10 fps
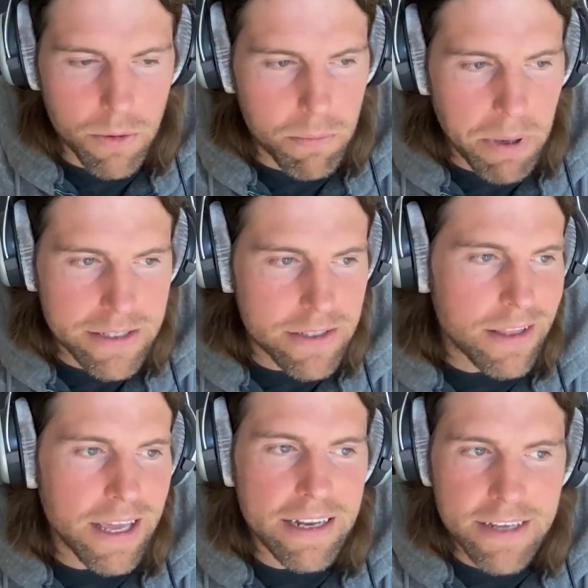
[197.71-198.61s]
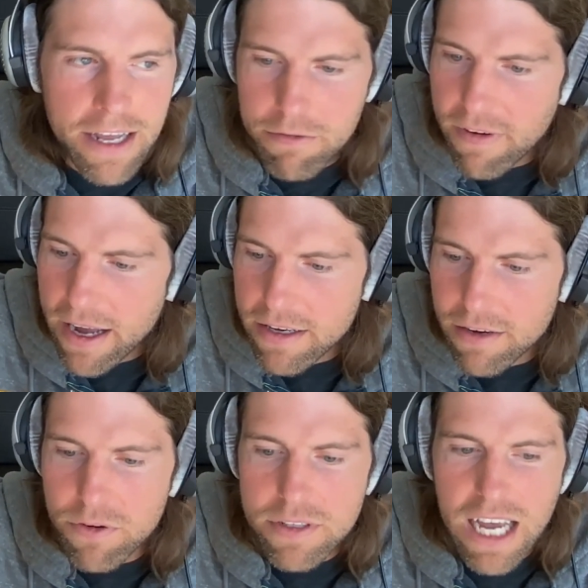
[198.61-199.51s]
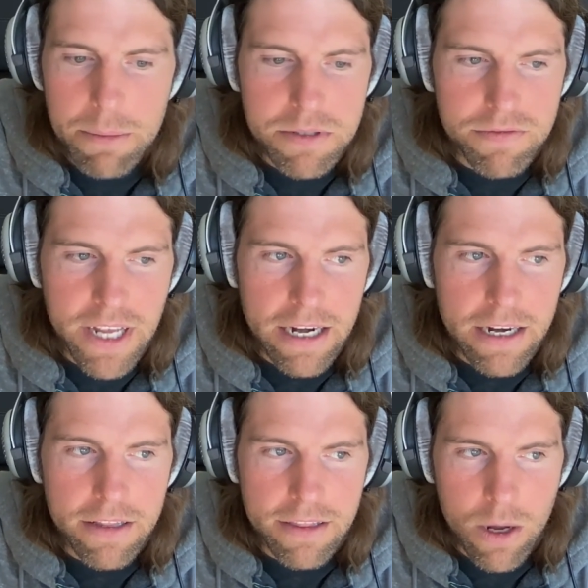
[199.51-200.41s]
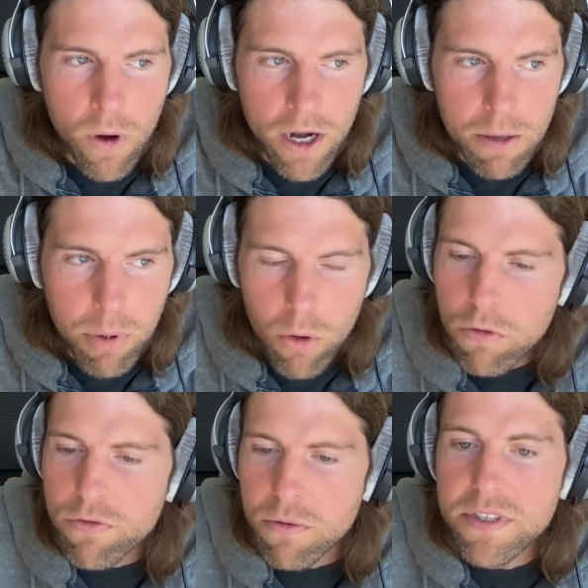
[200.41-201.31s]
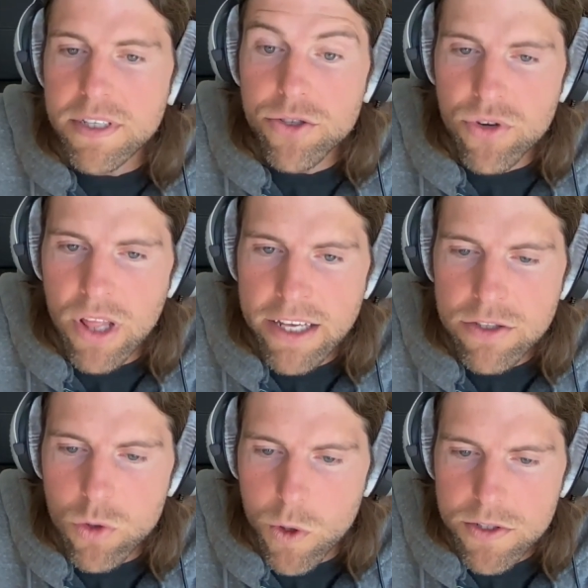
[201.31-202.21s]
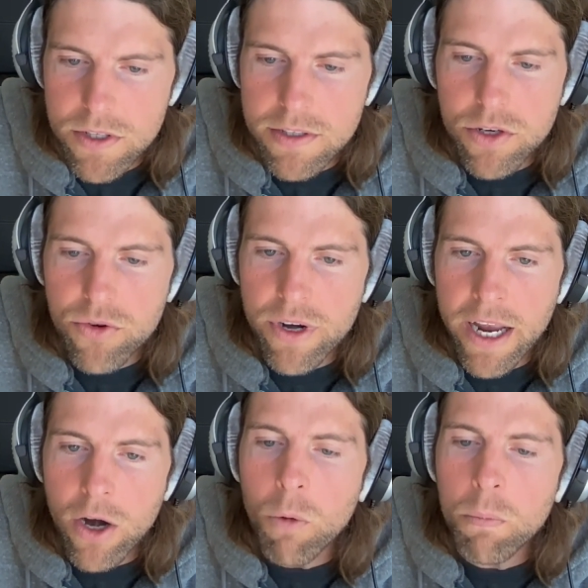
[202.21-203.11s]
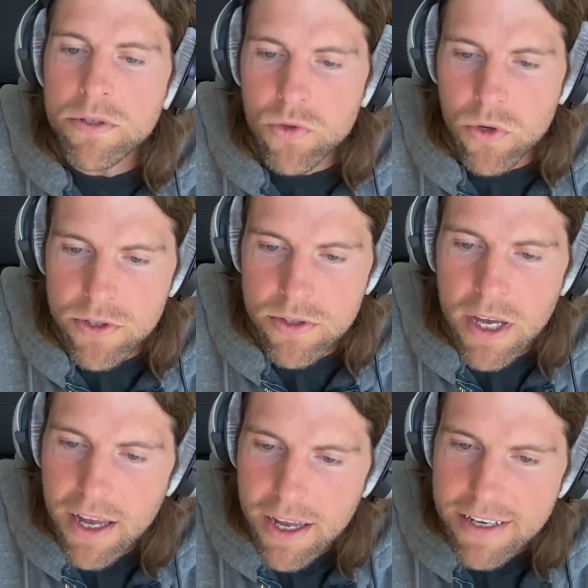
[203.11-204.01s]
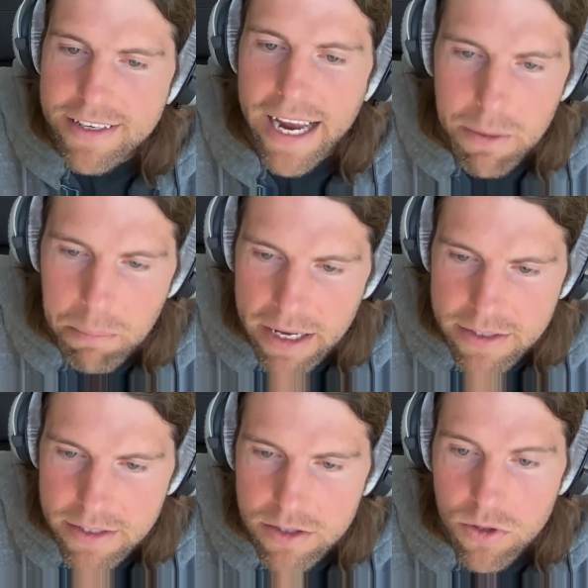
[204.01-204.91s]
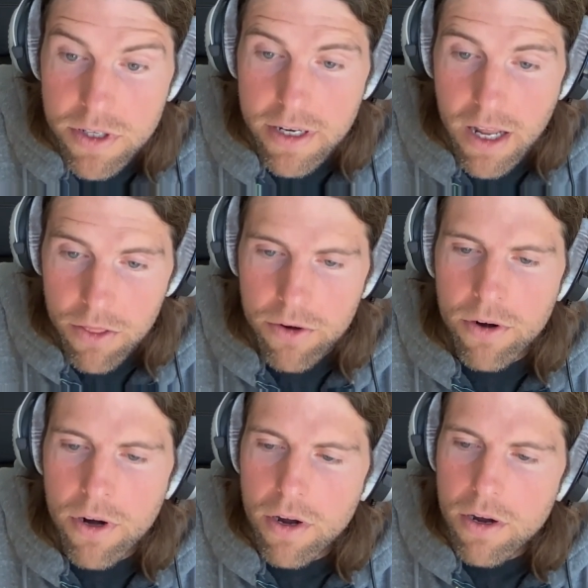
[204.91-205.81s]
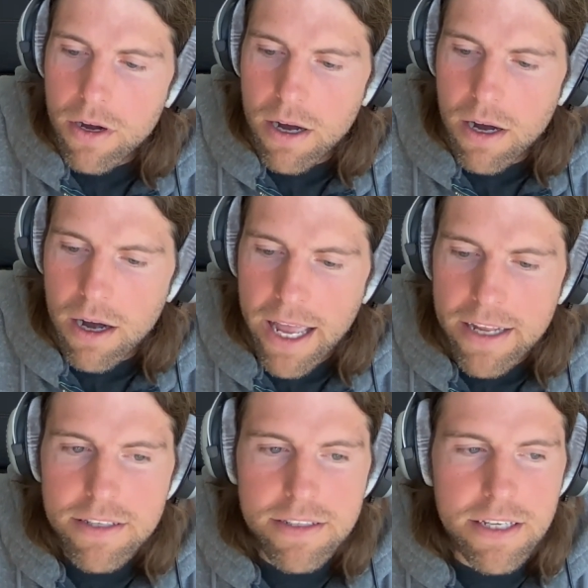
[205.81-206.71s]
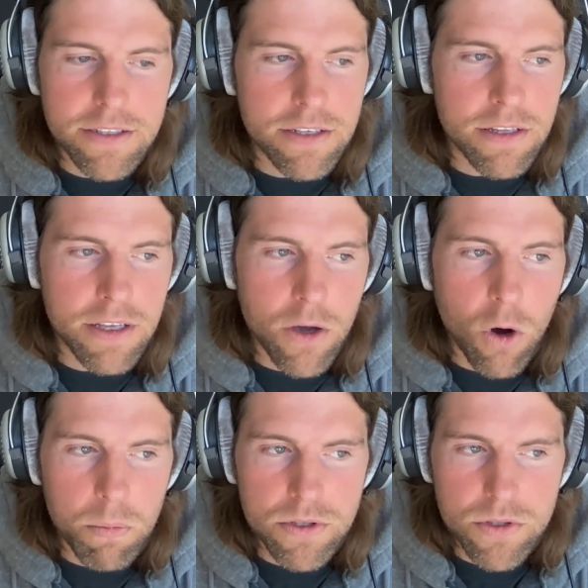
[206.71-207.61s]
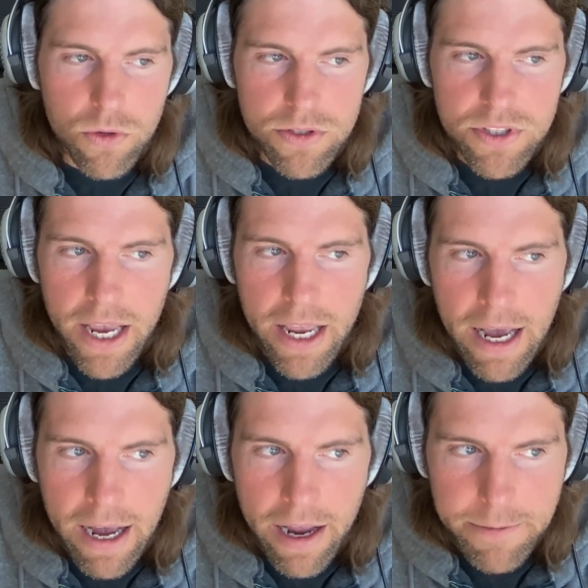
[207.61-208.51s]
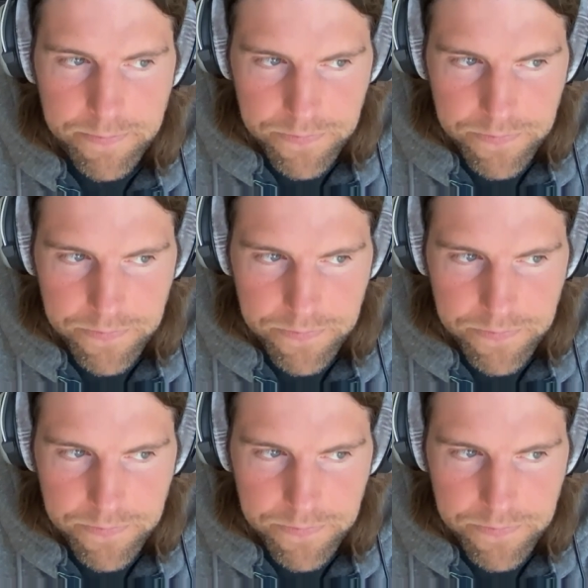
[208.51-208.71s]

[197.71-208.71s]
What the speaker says: basically identify different types of data that they want to pull from centralized sources and create open source databases so that other entities in the open source AI